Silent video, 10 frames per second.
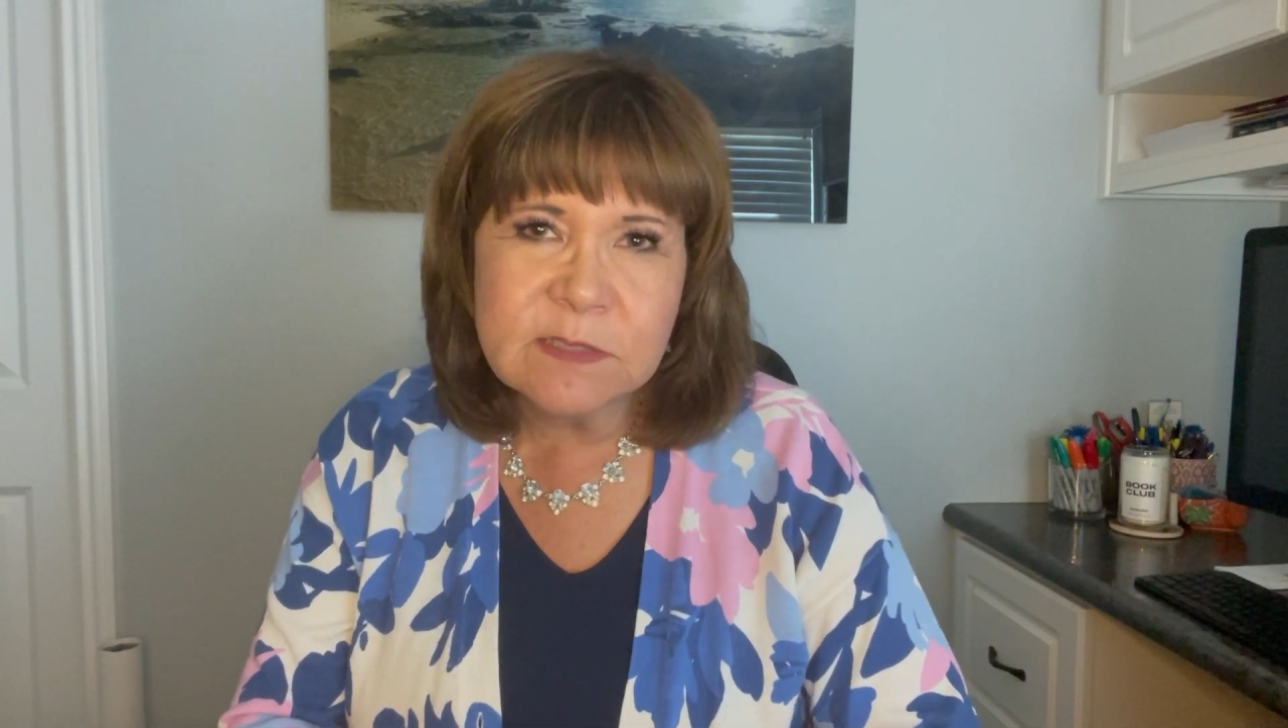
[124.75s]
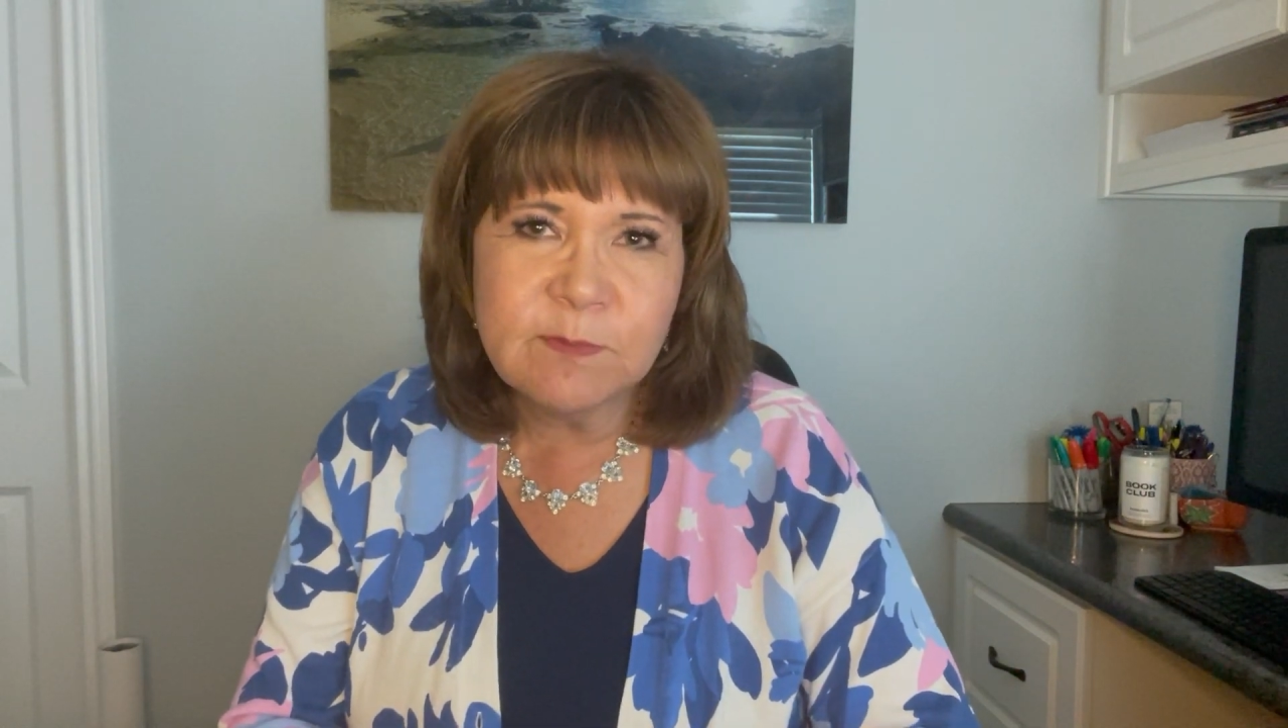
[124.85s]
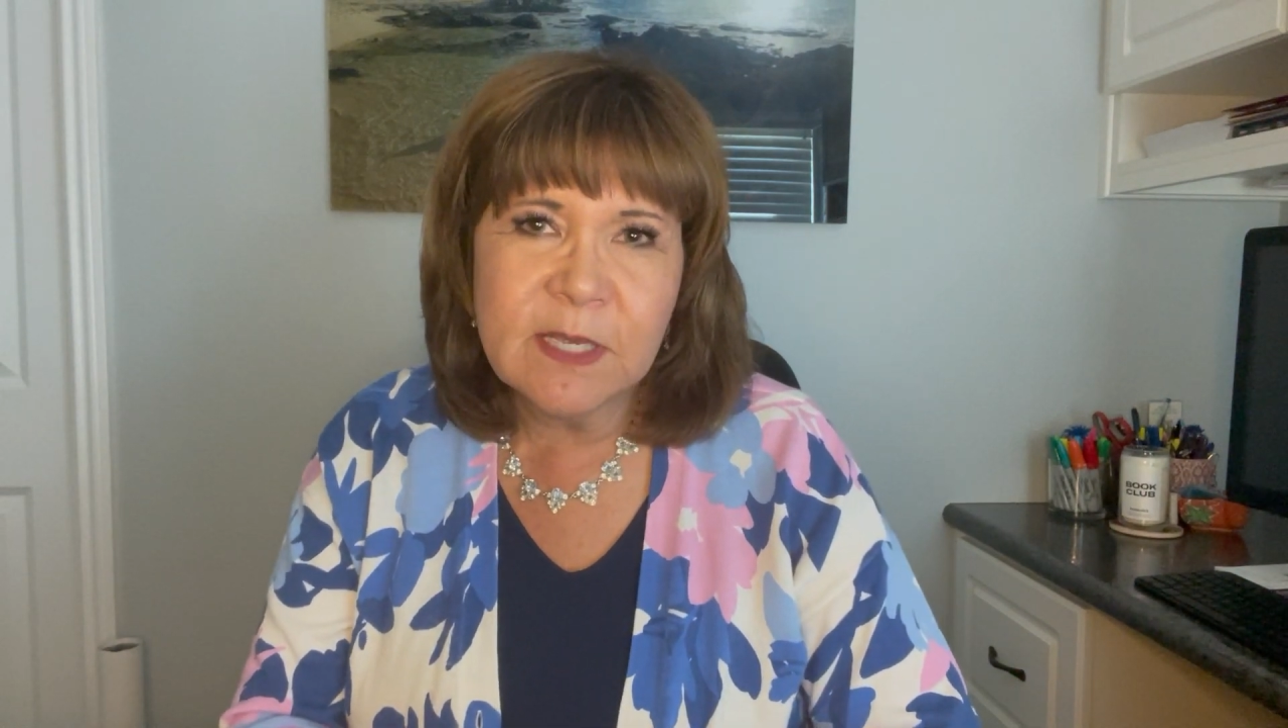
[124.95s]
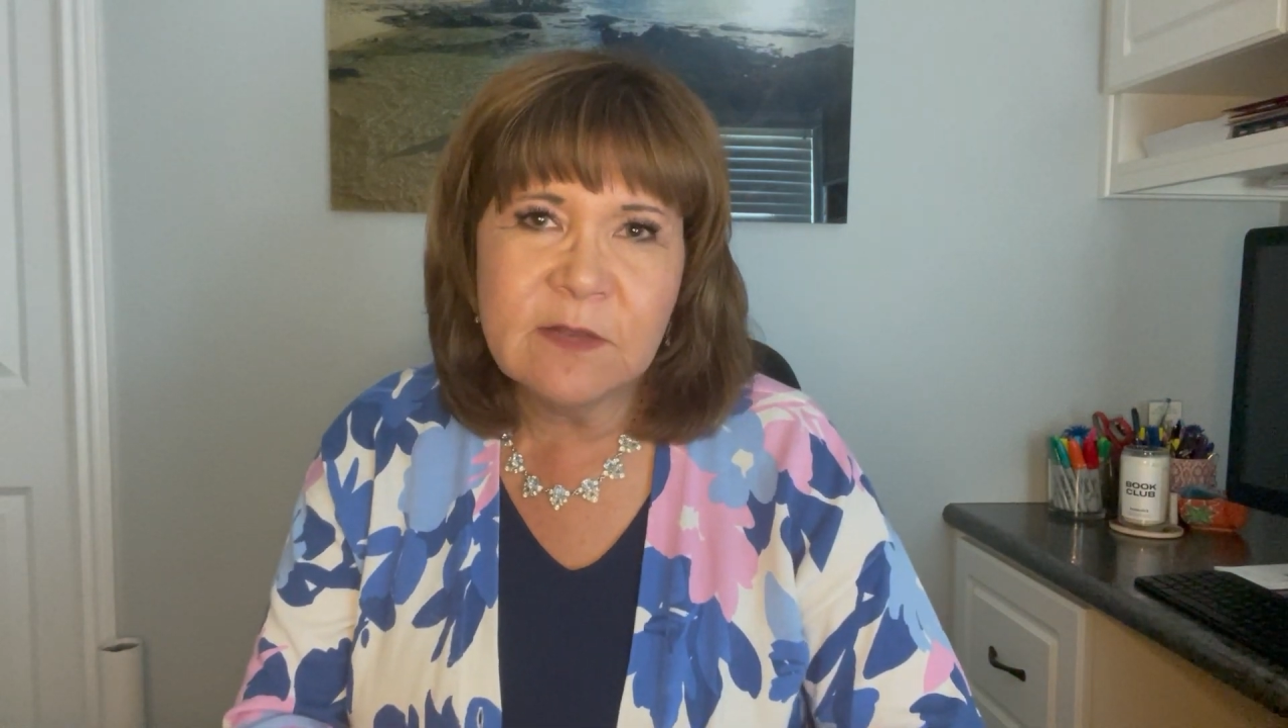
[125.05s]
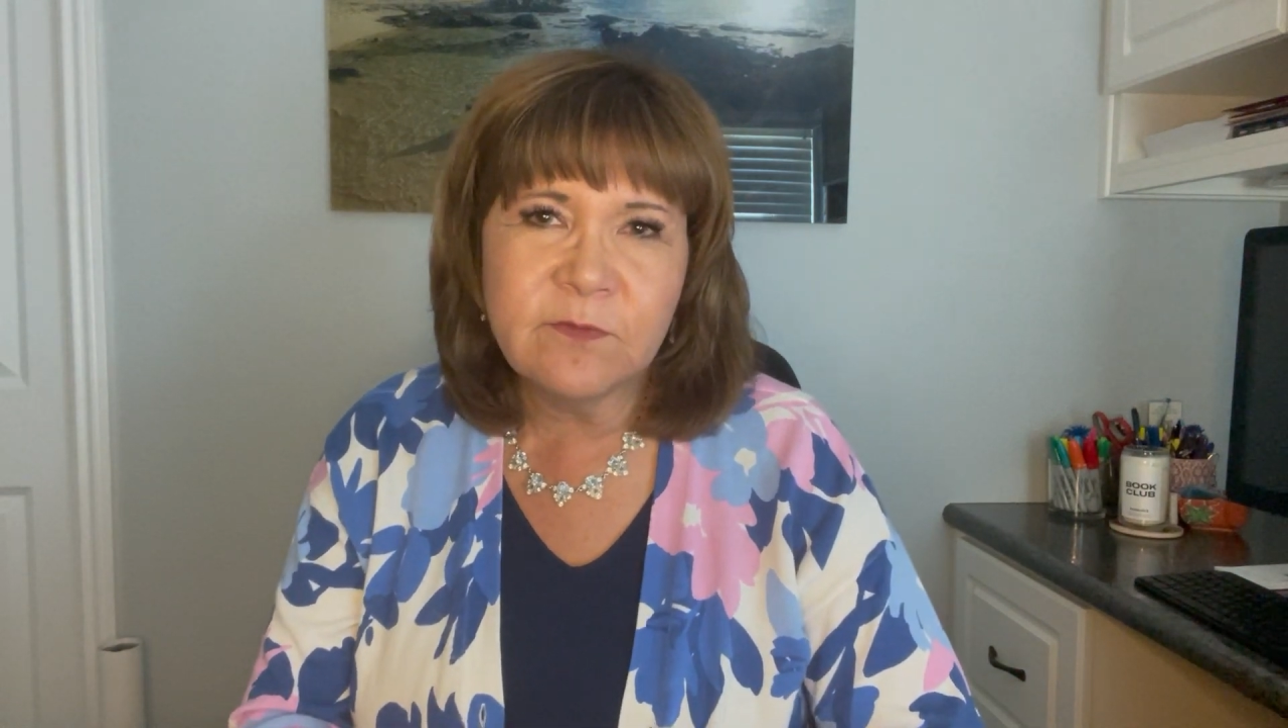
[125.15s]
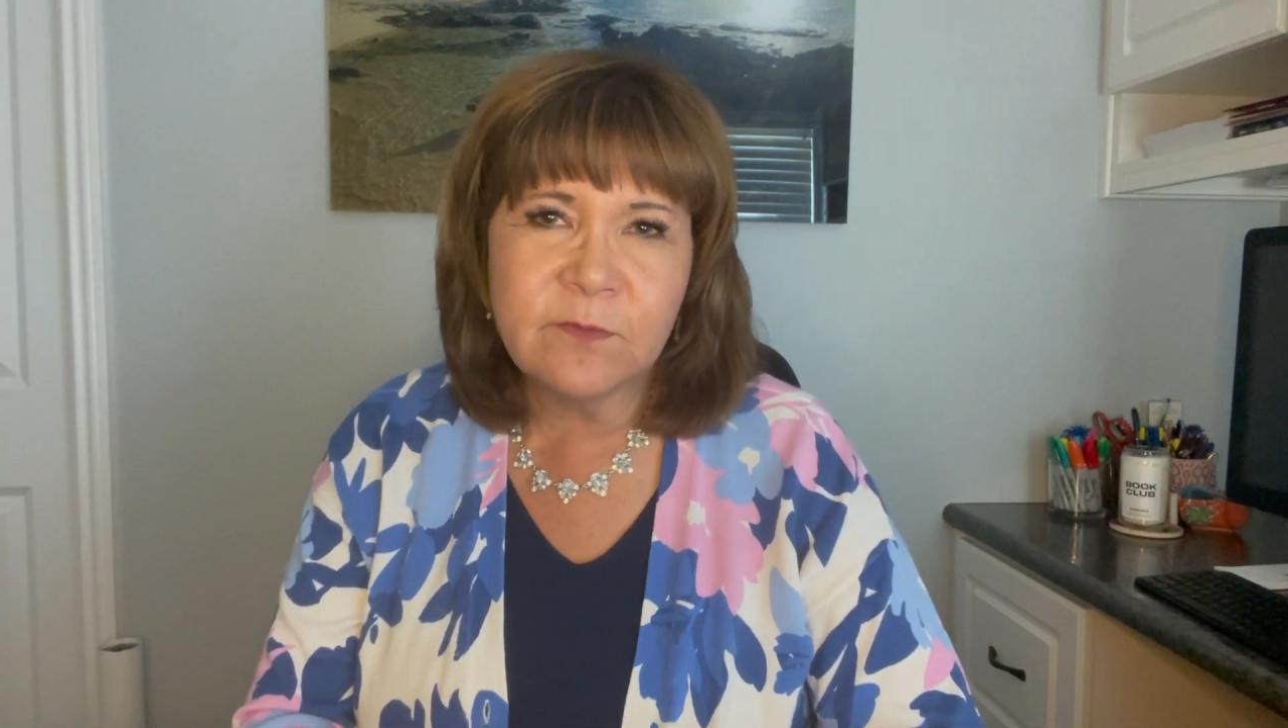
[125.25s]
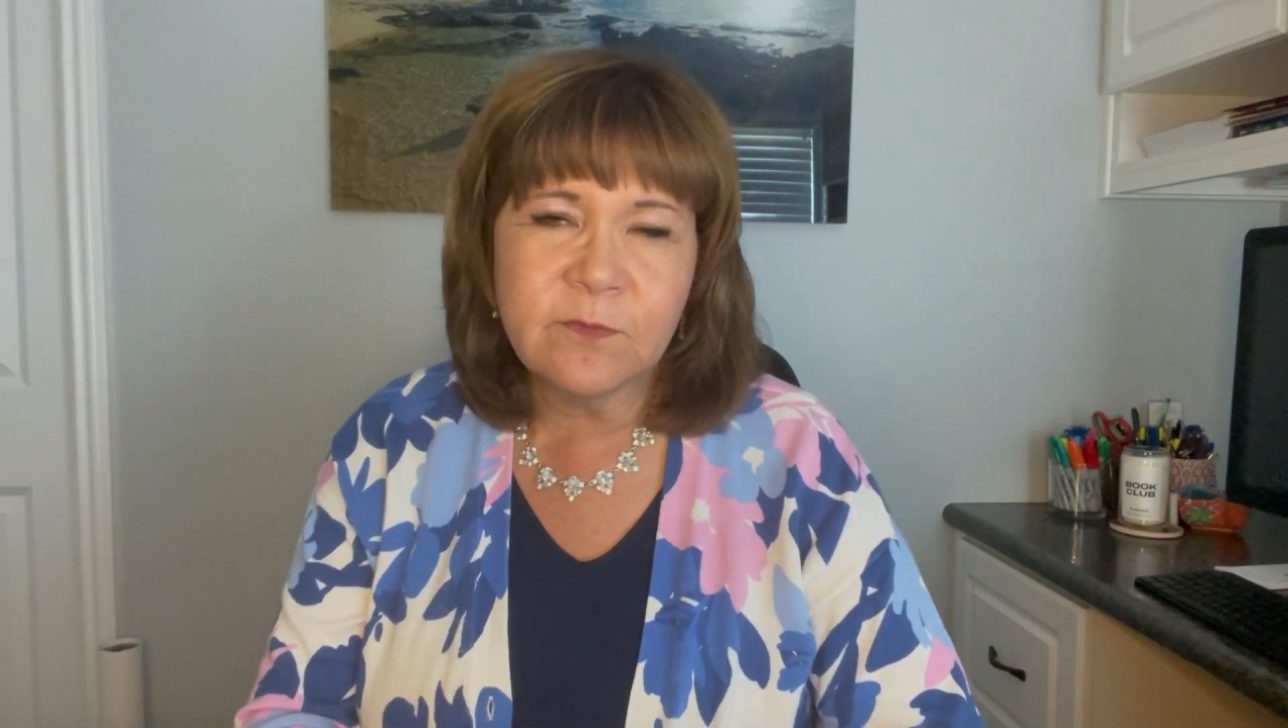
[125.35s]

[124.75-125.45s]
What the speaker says: mean